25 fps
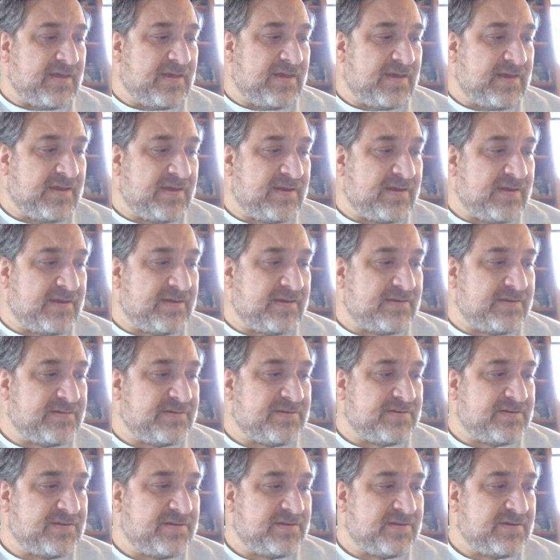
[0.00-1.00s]

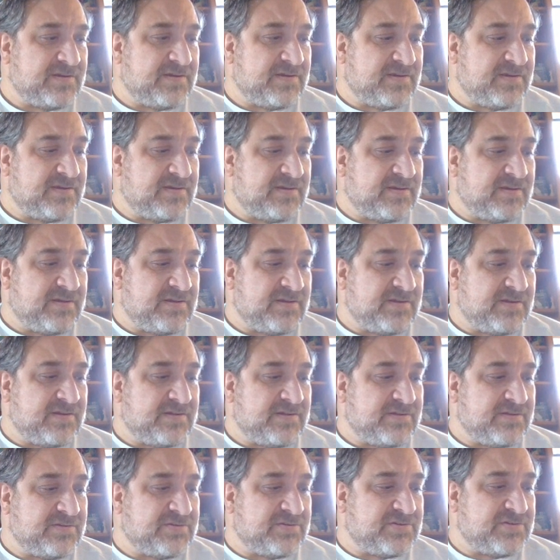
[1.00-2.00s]
And
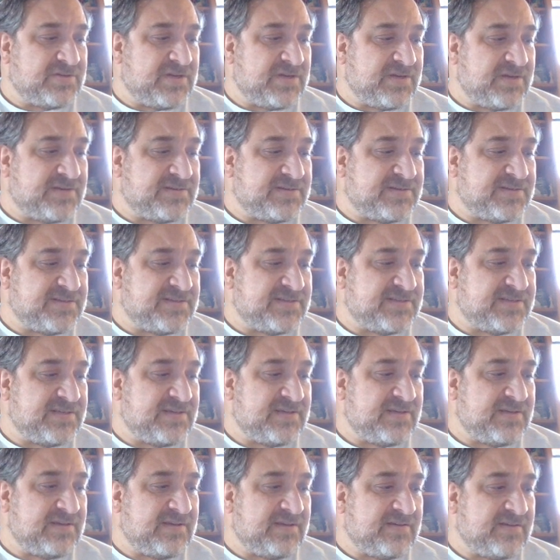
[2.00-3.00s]
check to
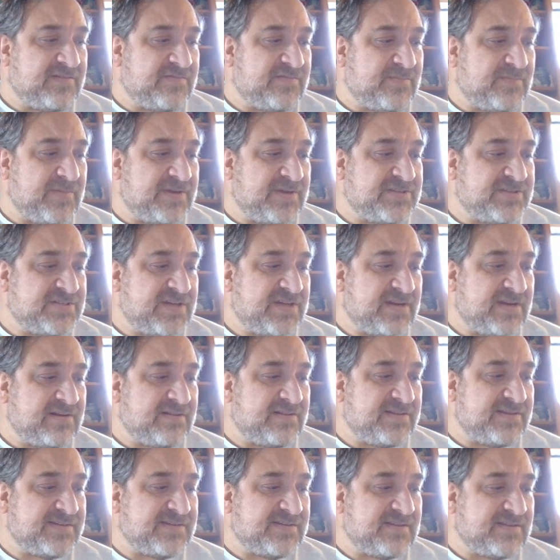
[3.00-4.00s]
see if my
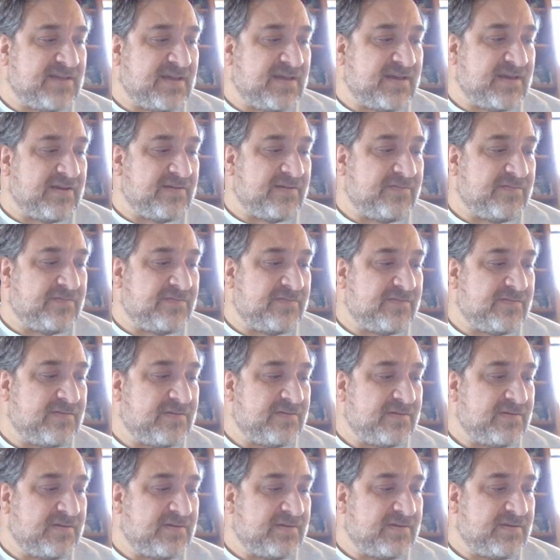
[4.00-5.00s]
channel is live.
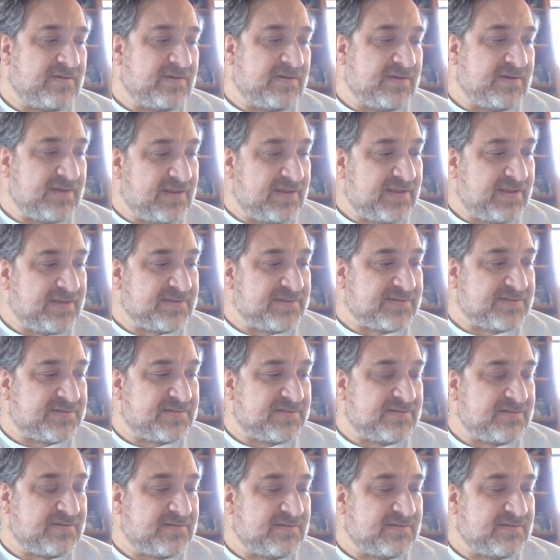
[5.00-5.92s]
It is.